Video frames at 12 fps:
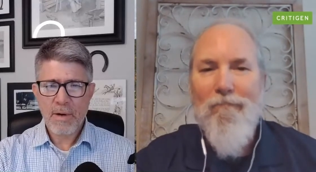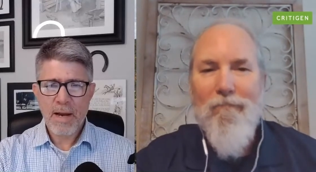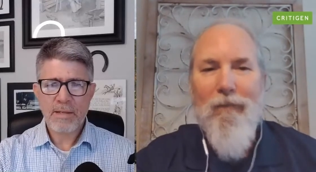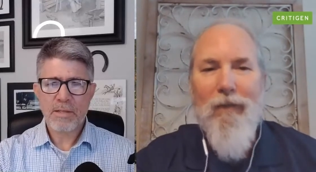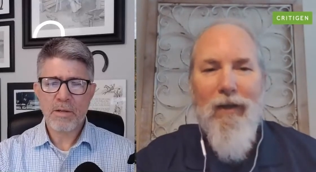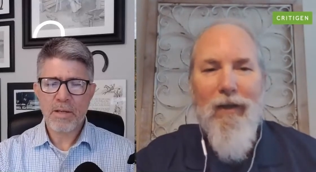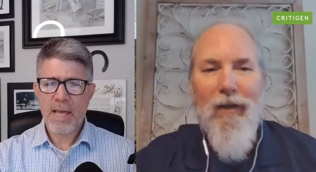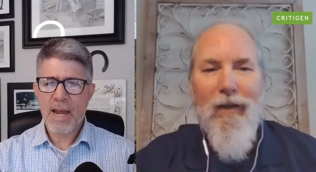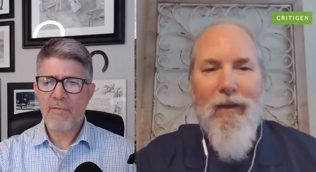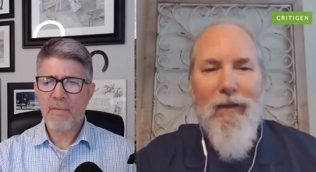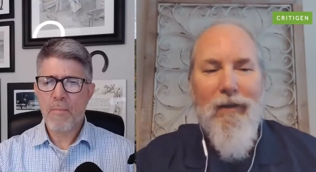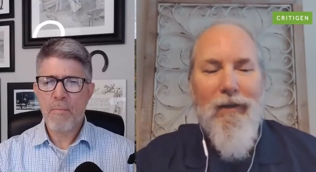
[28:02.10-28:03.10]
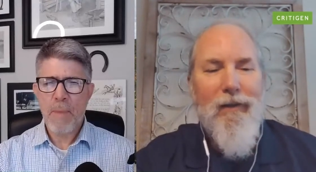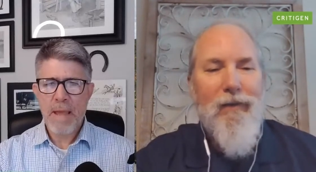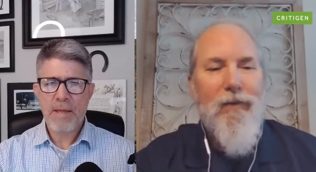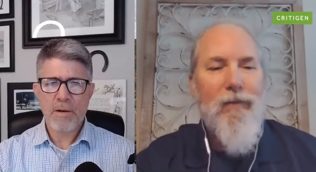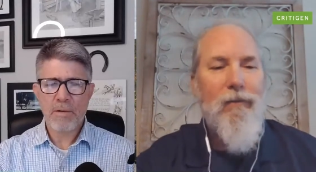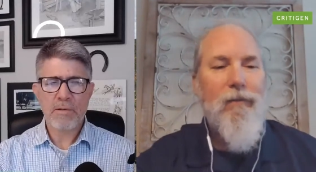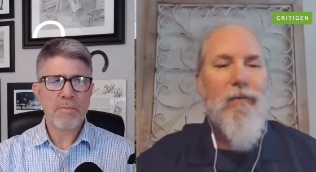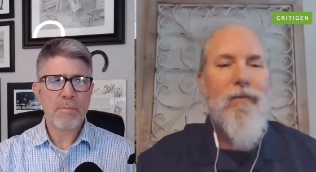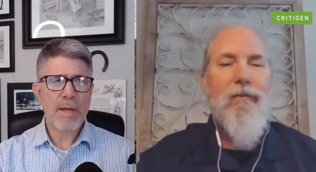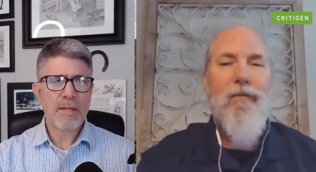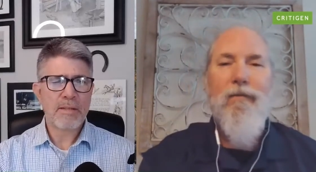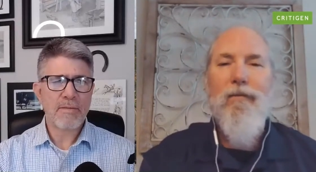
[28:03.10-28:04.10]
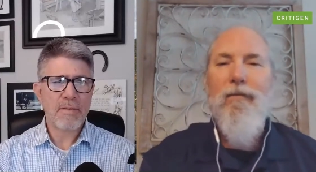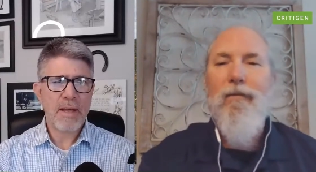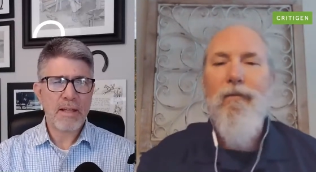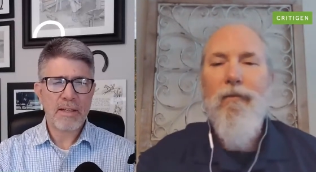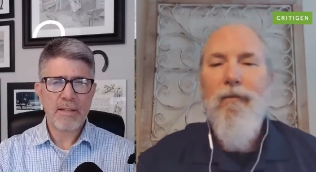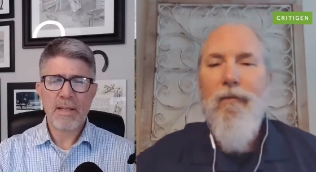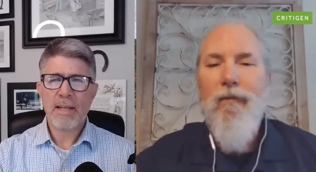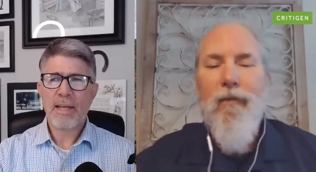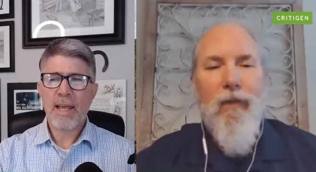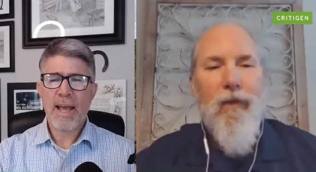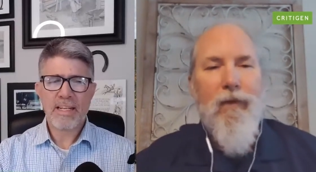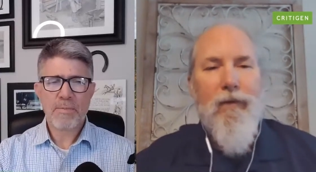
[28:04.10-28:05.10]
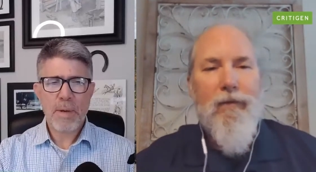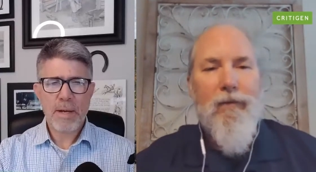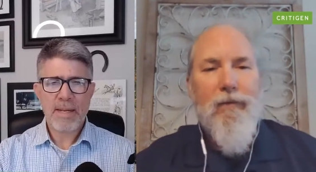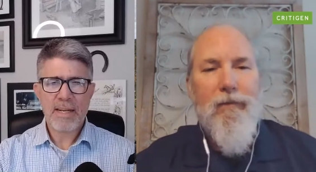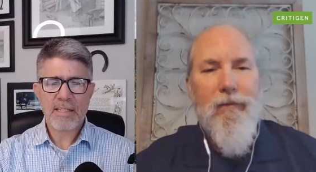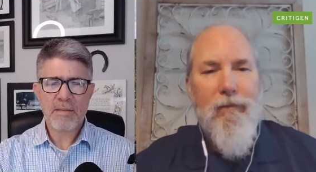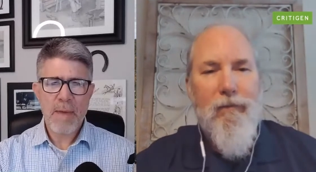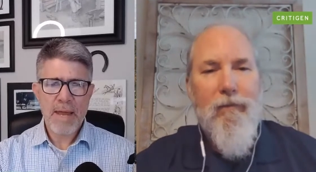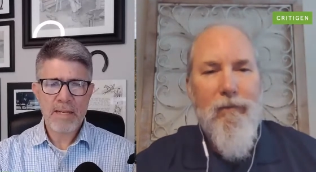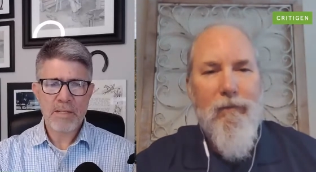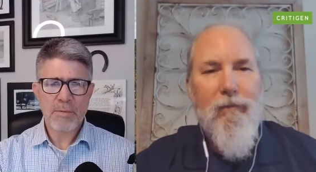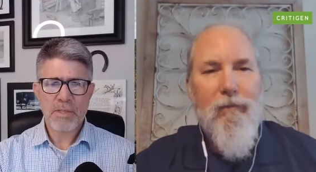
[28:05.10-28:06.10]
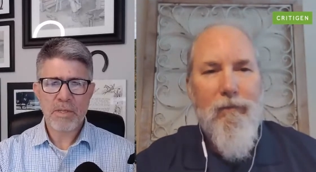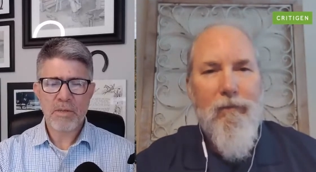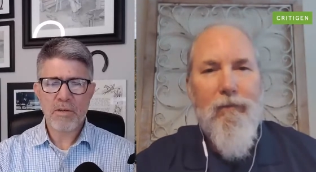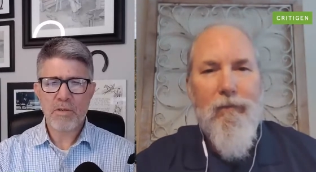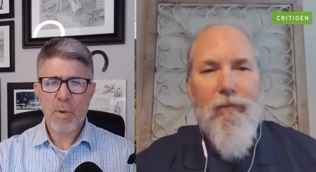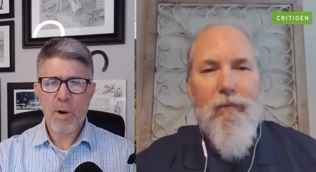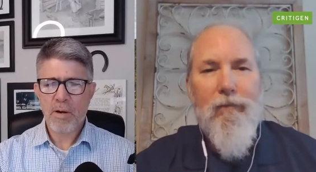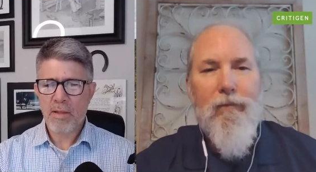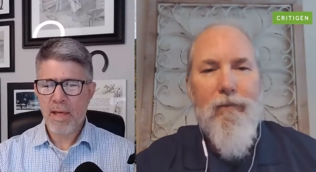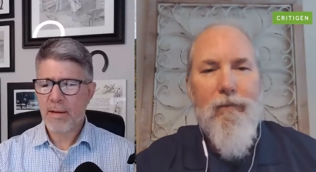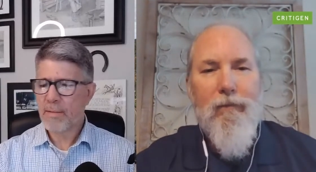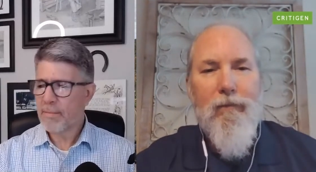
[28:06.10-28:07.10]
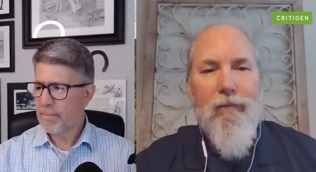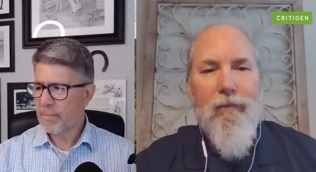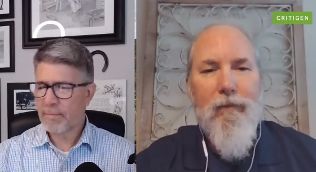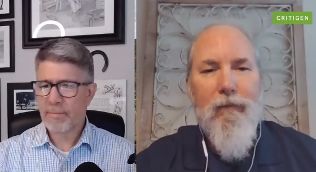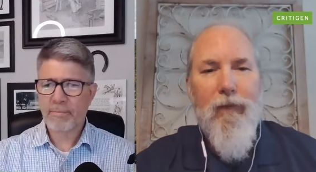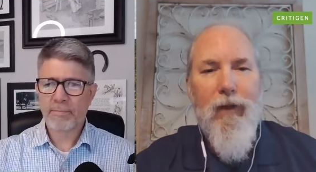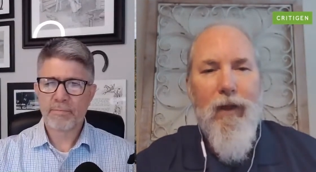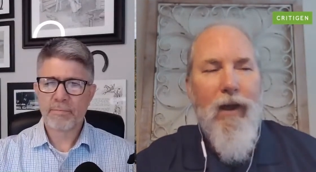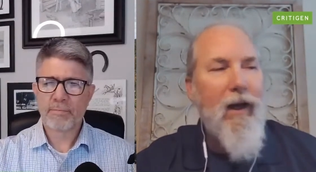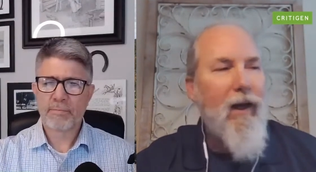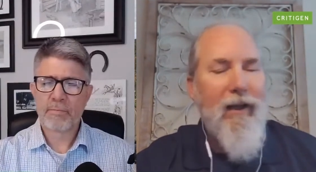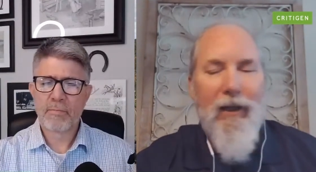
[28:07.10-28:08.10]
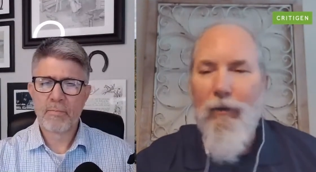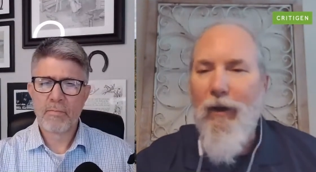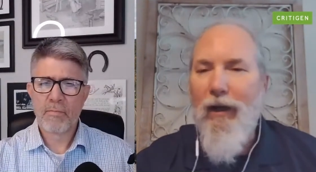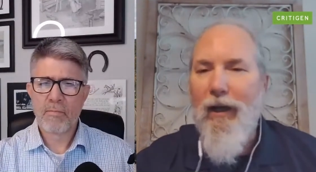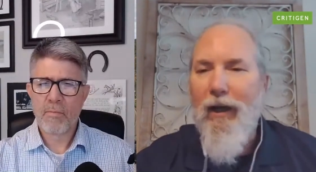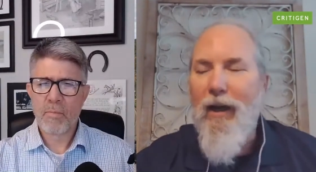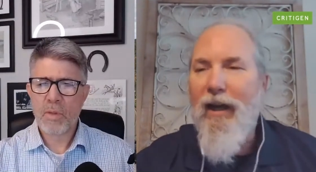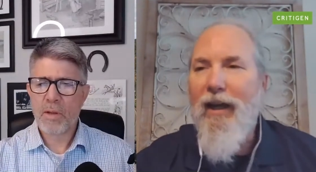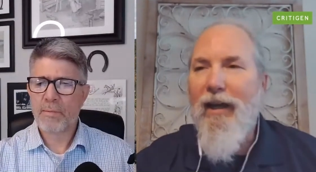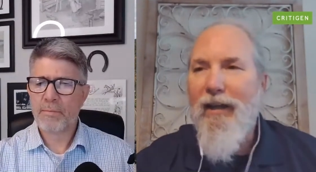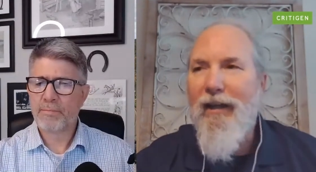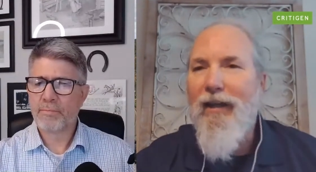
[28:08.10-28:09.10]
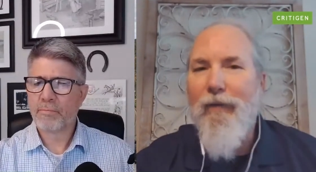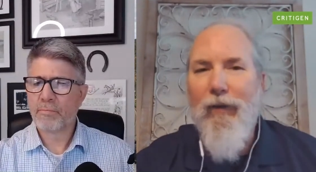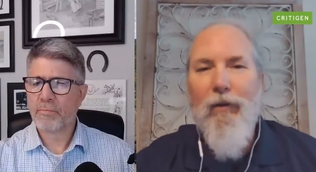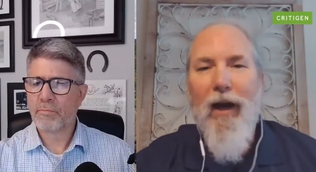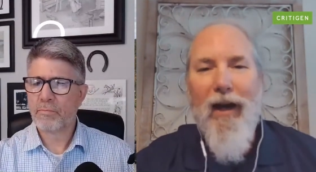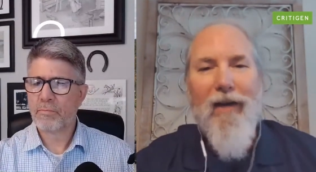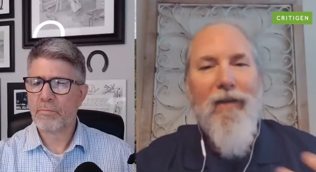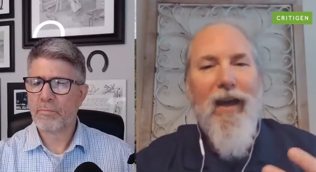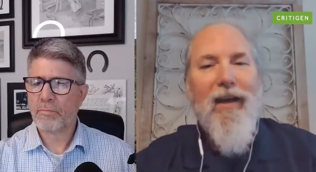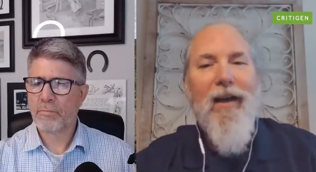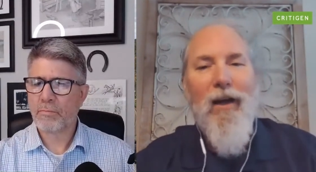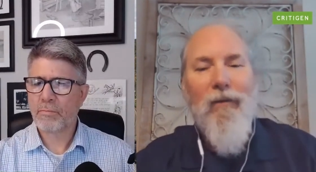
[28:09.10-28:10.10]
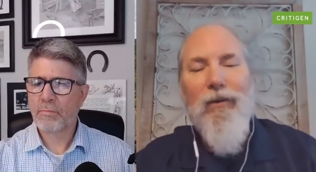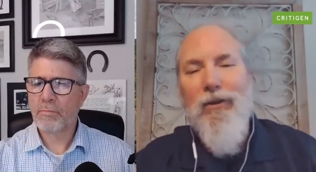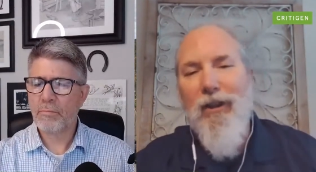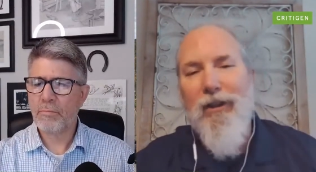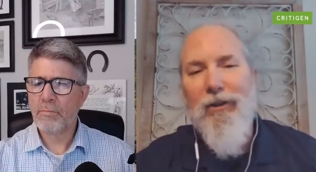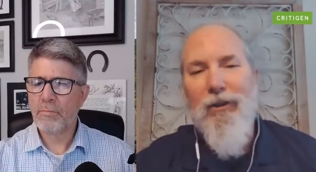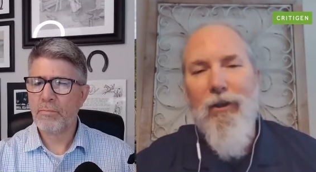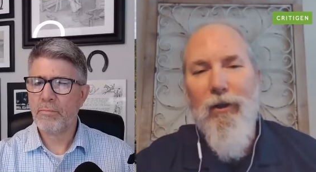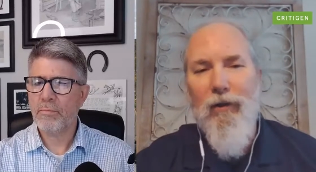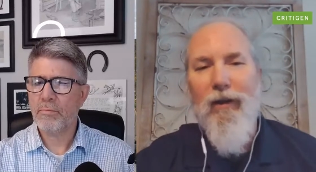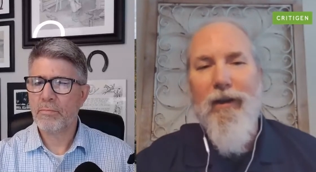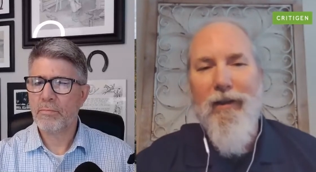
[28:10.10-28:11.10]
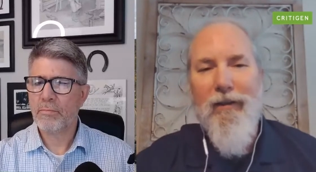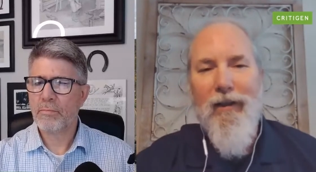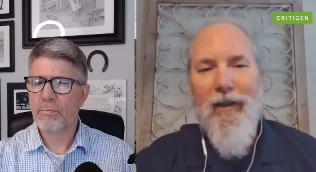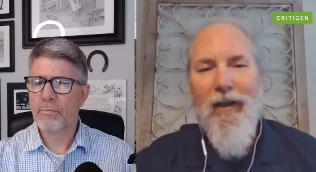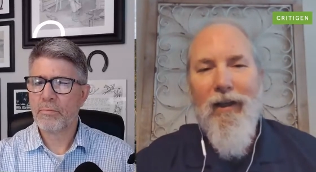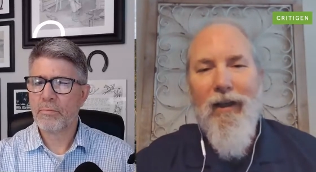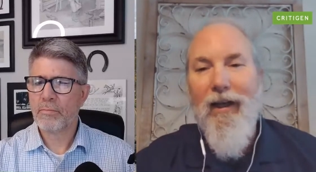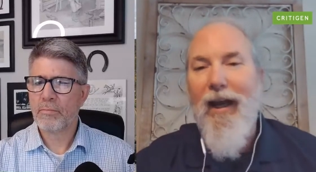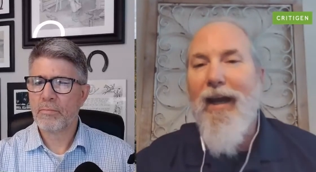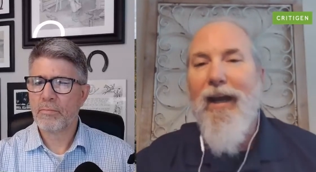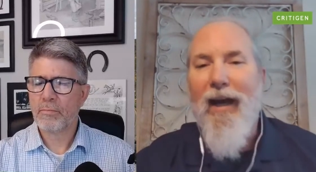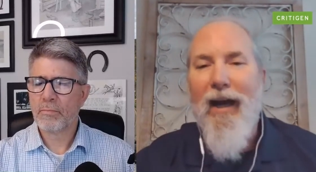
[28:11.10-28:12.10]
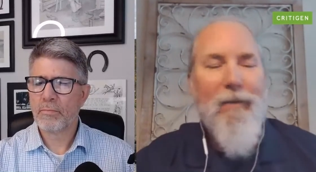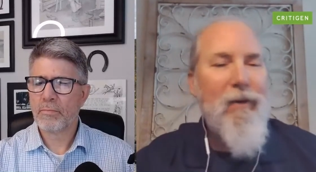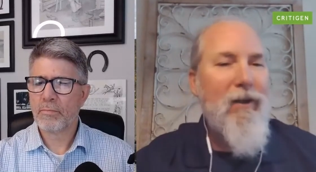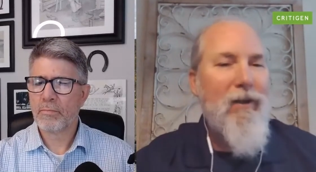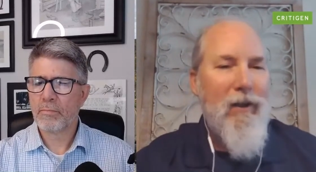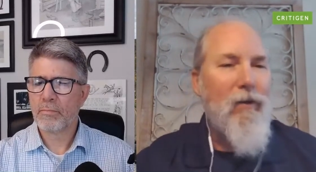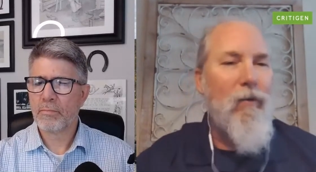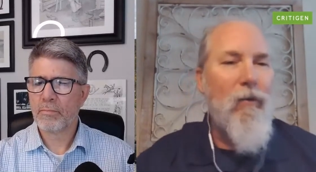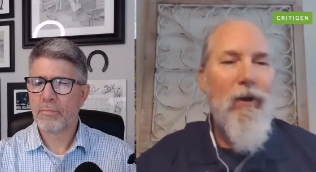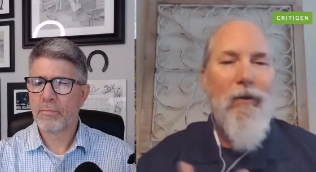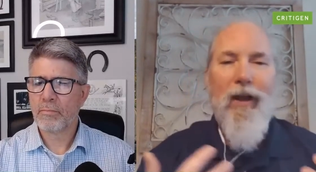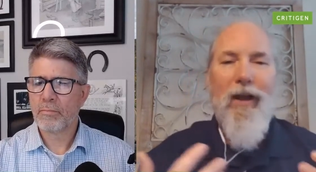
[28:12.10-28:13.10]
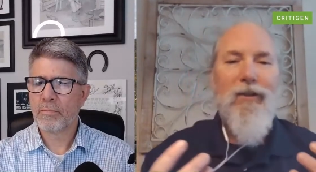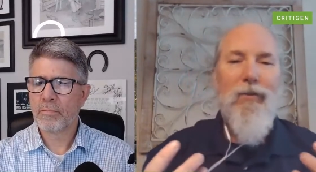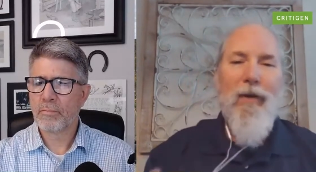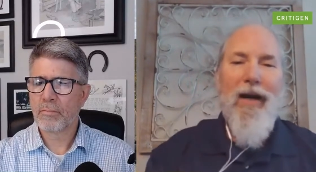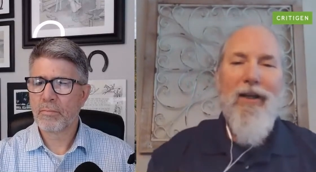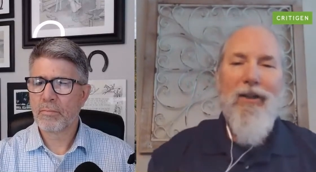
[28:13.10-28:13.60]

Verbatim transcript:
Speaker 1: Right. So you kind of have to make your own space to fail, and expectation management's a huge part of that.
Speaker 2: I think you're right, and I think if you have that conversation early, like, hey, I'm going to, you know, whether that's